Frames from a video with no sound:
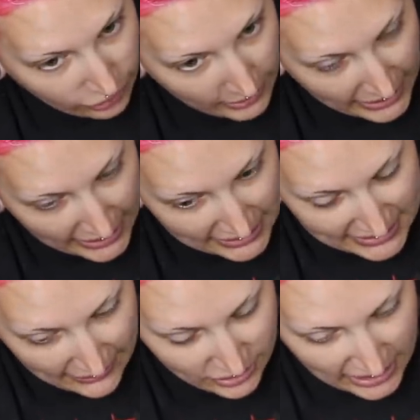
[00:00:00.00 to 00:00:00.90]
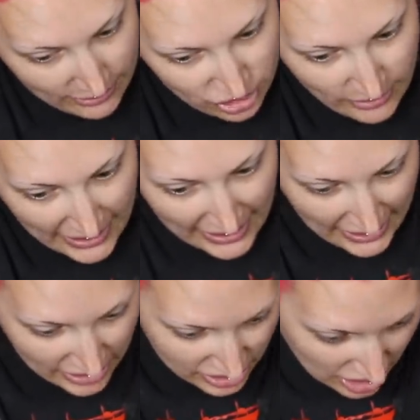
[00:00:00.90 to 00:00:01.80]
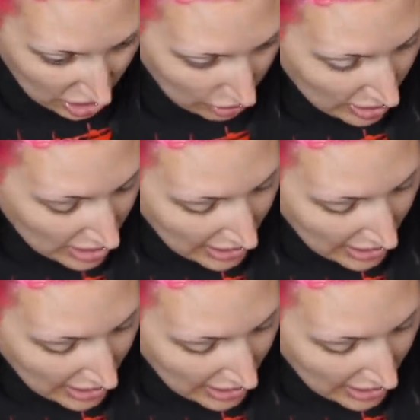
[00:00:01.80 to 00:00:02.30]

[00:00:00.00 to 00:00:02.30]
for me, and it's never damaged my hair, so